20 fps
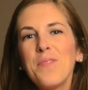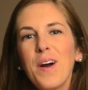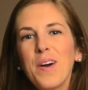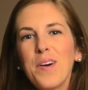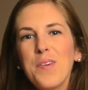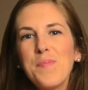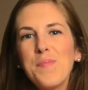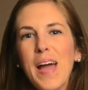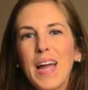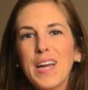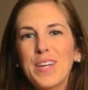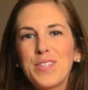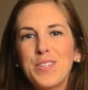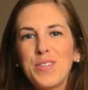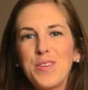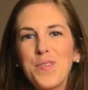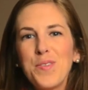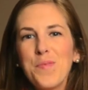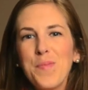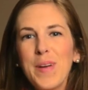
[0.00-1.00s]
welcome back
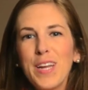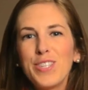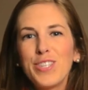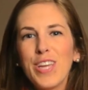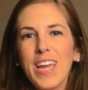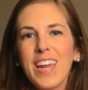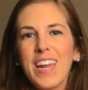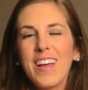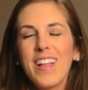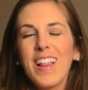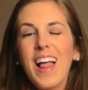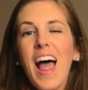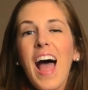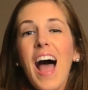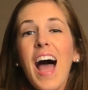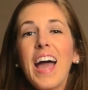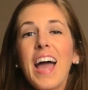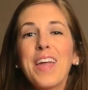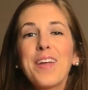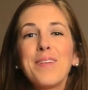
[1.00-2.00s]
to my channel.
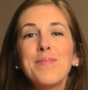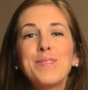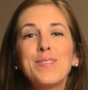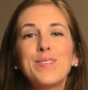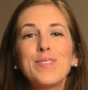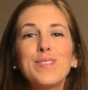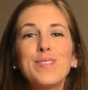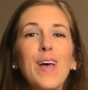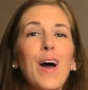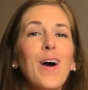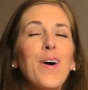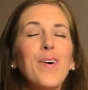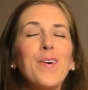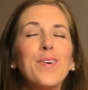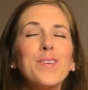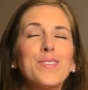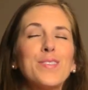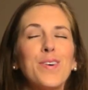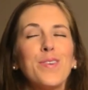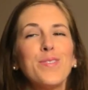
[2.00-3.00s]
I am
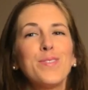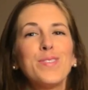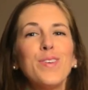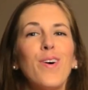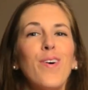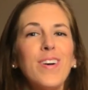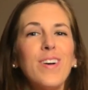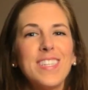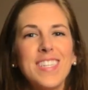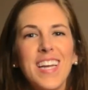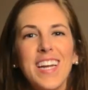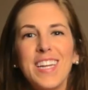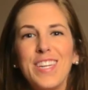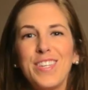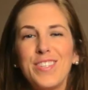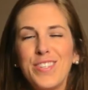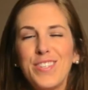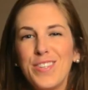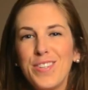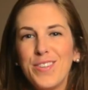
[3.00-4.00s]
so
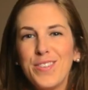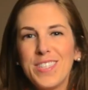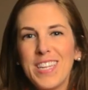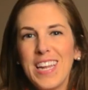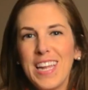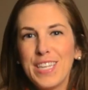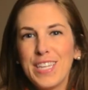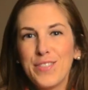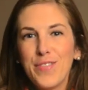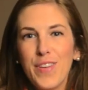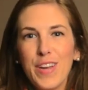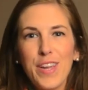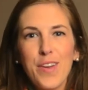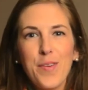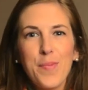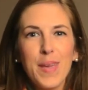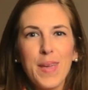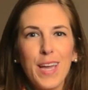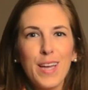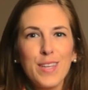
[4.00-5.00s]
excited to do today's
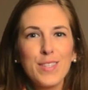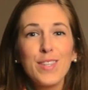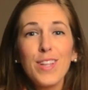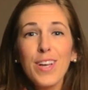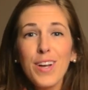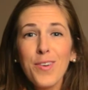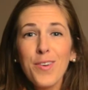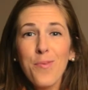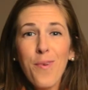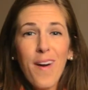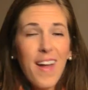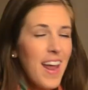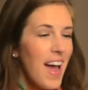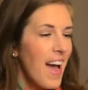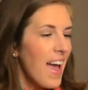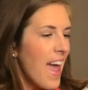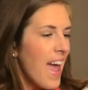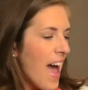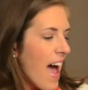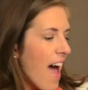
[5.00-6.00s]
video because look what
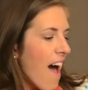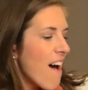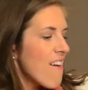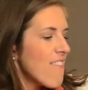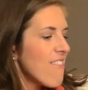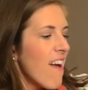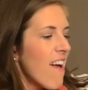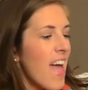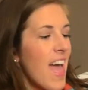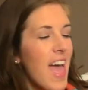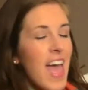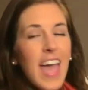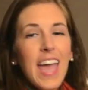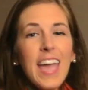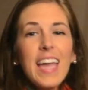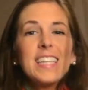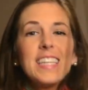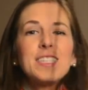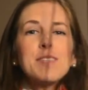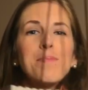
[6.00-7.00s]
I have.
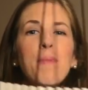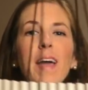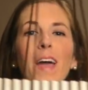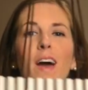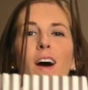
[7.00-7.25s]
It's my